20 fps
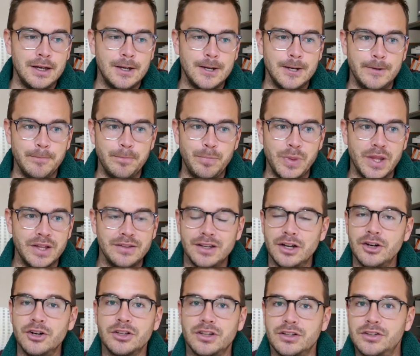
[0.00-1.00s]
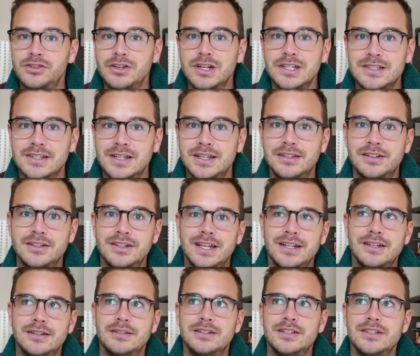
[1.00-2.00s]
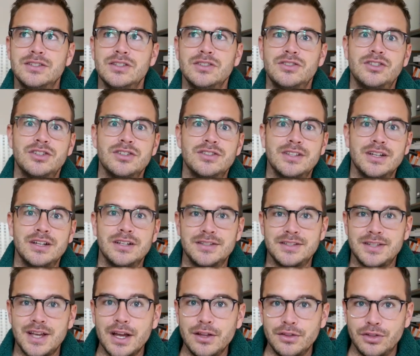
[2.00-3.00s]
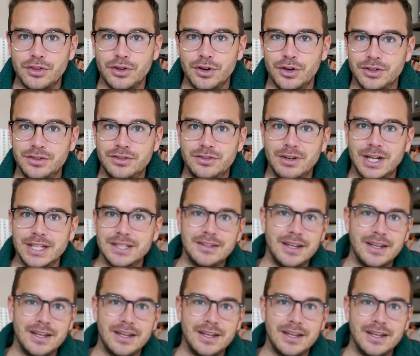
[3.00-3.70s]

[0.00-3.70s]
um, and they're not a translator, then this is just a side thought, right?